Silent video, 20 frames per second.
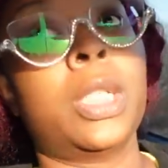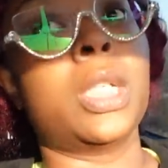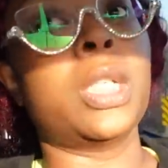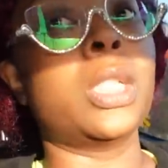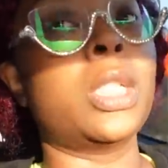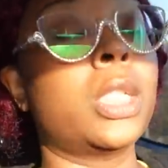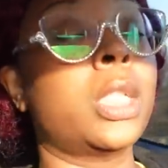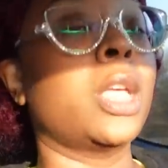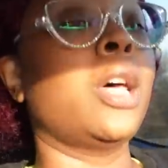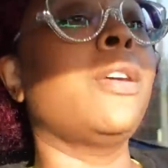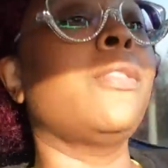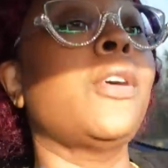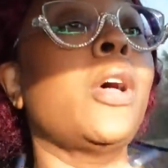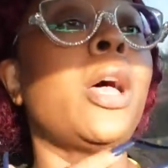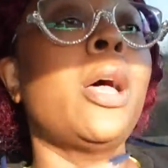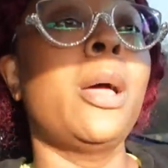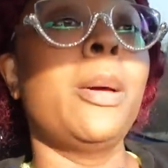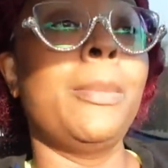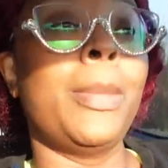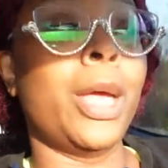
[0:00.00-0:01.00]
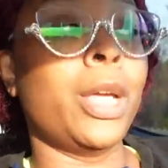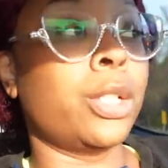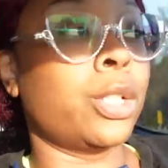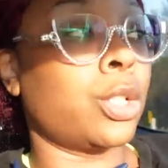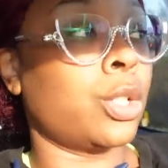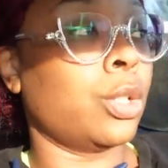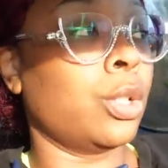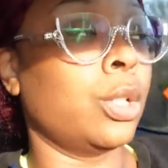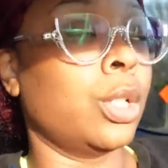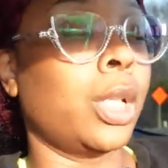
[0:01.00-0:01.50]
in itself makes
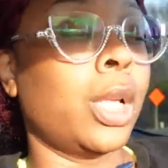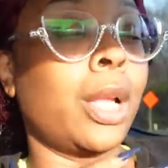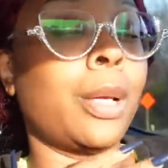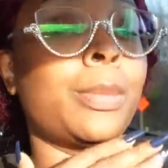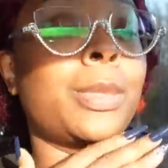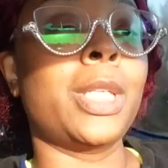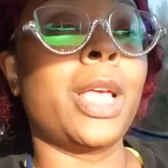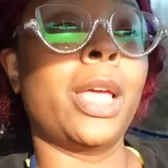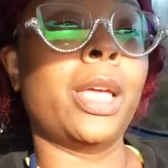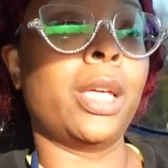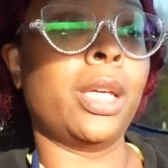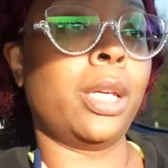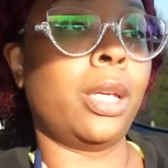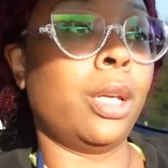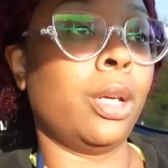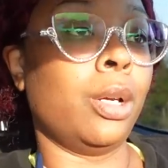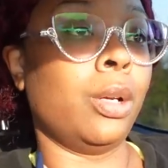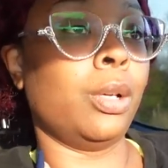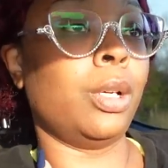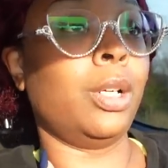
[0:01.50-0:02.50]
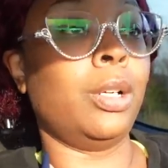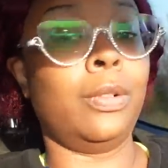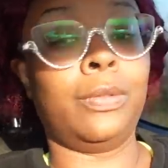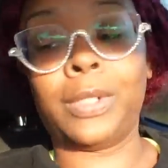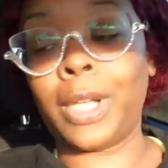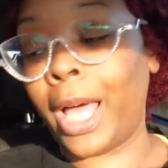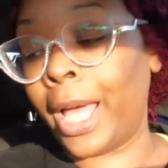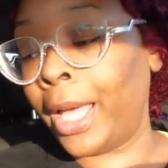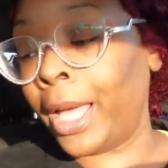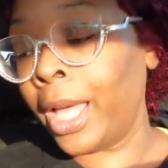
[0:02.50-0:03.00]
sure that I'm taken care of.
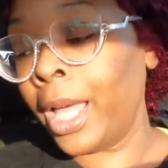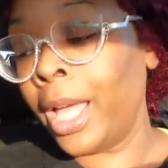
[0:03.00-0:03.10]
Like